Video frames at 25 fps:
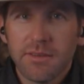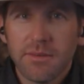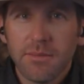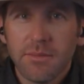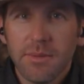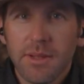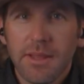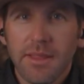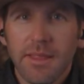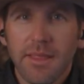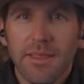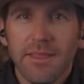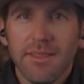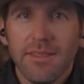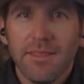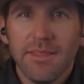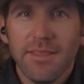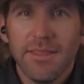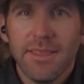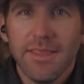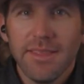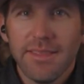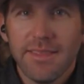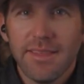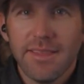I mean,
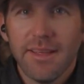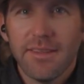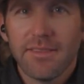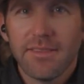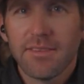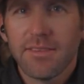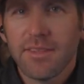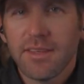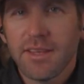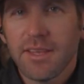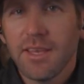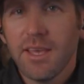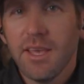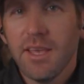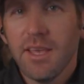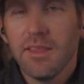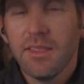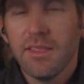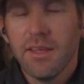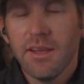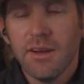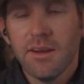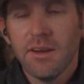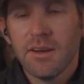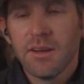that's the key
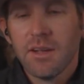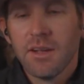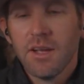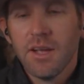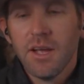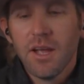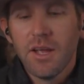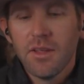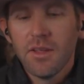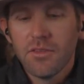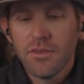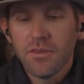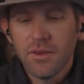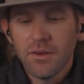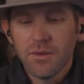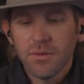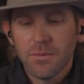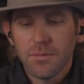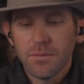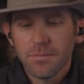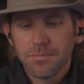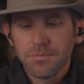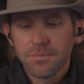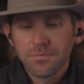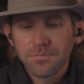there. And
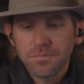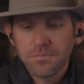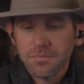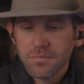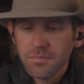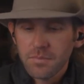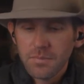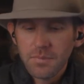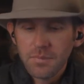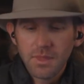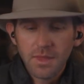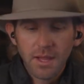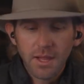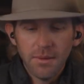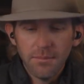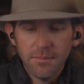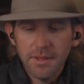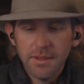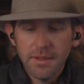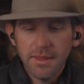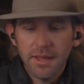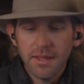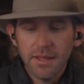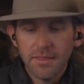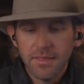so I
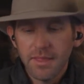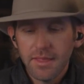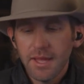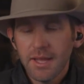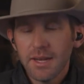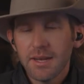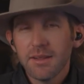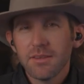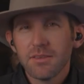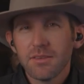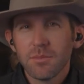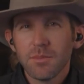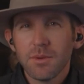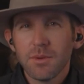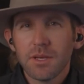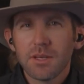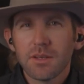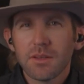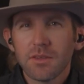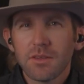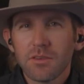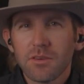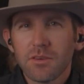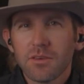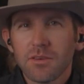mean that is a big
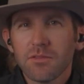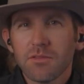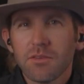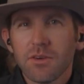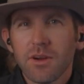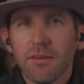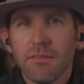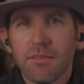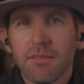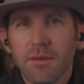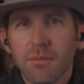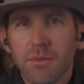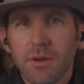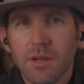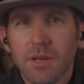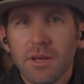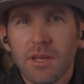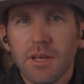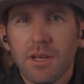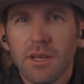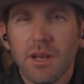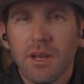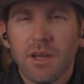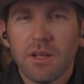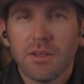concern for
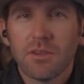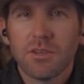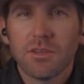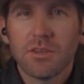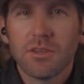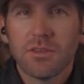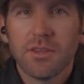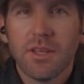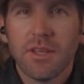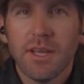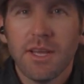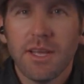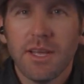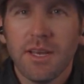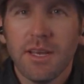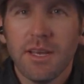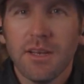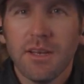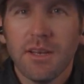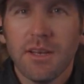everybody, not just that.